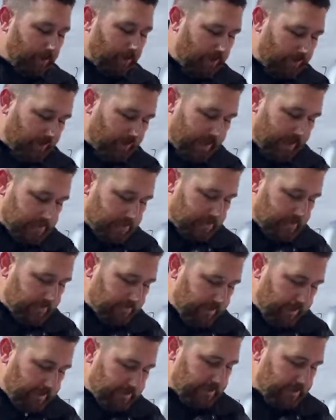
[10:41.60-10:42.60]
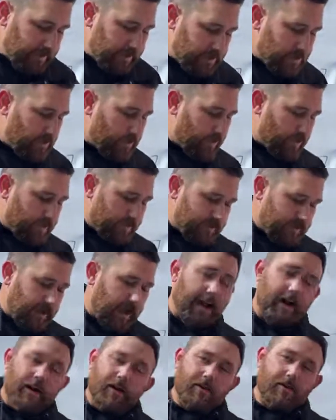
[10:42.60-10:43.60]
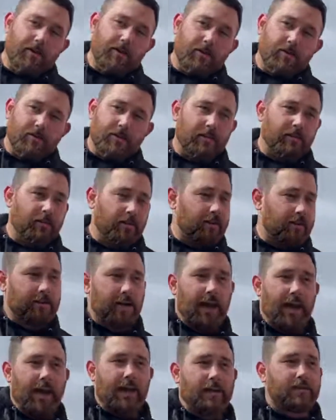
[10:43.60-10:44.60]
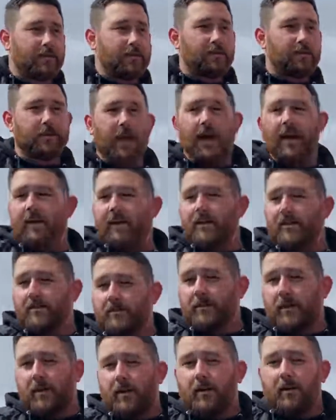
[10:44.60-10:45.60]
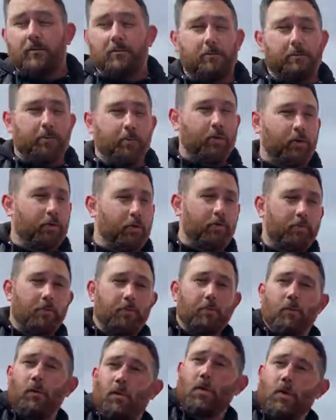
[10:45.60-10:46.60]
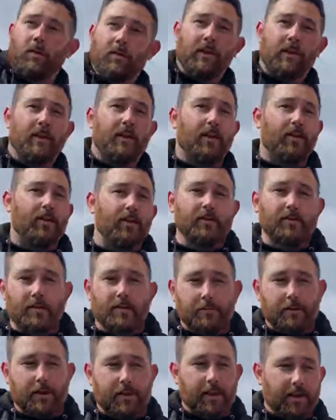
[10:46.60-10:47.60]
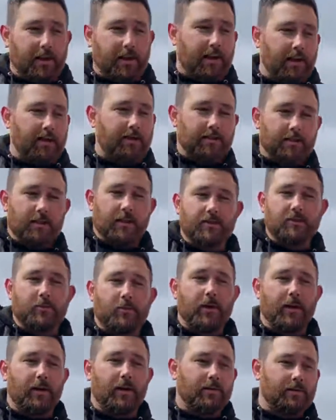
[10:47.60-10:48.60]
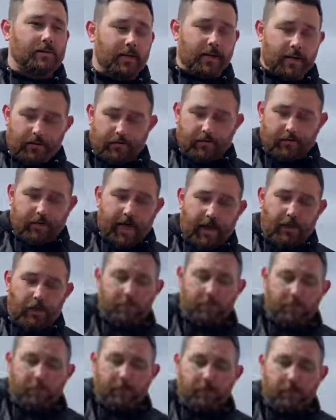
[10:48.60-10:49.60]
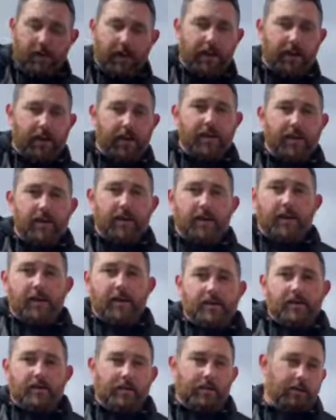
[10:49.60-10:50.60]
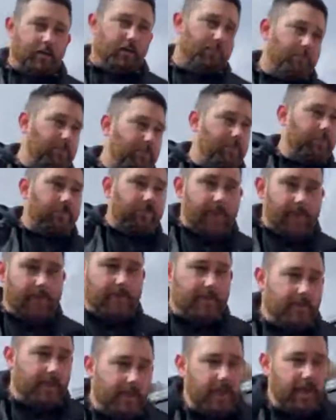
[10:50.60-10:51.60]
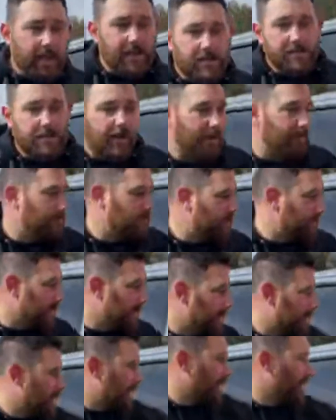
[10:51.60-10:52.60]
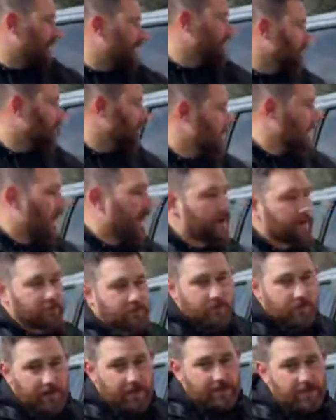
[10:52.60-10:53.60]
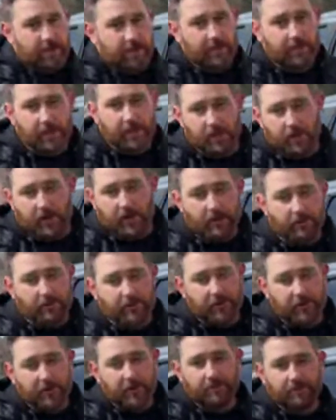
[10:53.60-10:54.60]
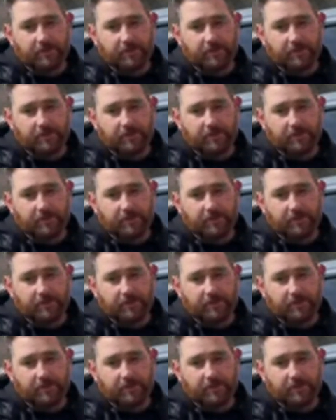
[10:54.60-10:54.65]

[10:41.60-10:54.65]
you know, if that's an issue with the tires you're using, look, some tires bloom more than others. I mean, that kind of sounds weird. It's like a flower, but like, you know, if that's the case, then I would just stick to a tire dressing that you have to,